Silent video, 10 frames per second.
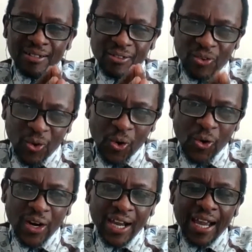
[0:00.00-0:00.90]
go
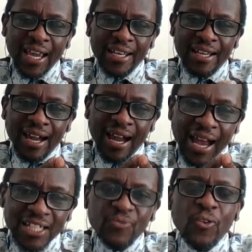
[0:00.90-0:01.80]
and
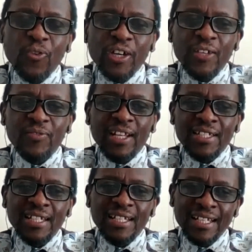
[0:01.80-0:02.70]
ask for forgiveness.
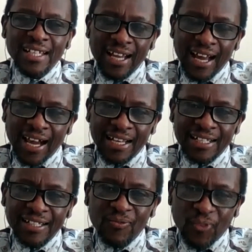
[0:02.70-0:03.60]
And
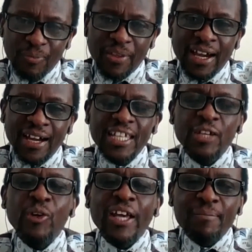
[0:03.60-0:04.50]
from there, he
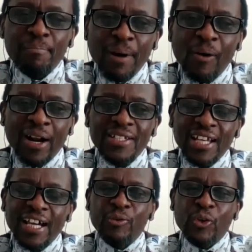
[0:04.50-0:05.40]
will empower us
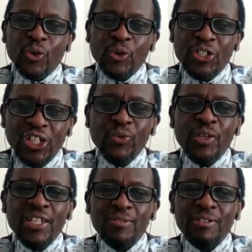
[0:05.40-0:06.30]
and we'll continue with
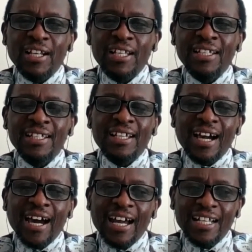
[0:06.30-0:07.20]
this journey
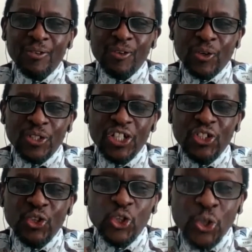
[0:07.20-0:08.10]
and he will
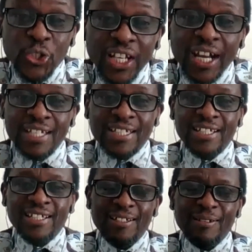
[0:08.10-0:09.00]
continue using us
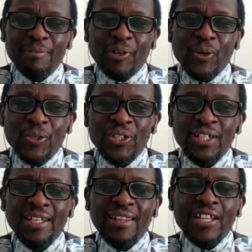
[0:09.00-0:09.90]
because
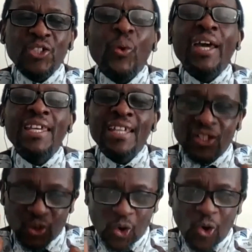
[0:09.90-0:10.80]
that's why he has
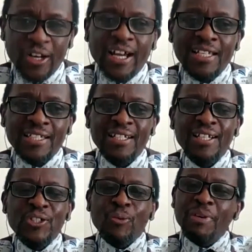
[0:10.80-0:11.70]
called us.
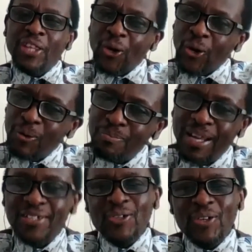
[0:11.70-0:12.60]
So may the Lord
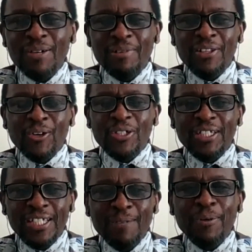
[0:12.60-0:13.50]
bless you and may the Lord
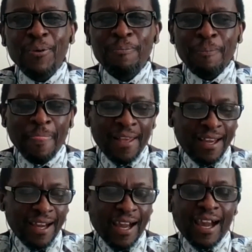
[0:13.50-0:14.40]
keep you
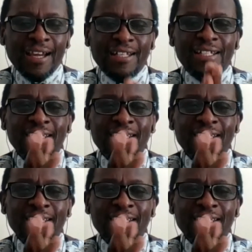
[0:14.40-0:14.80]
and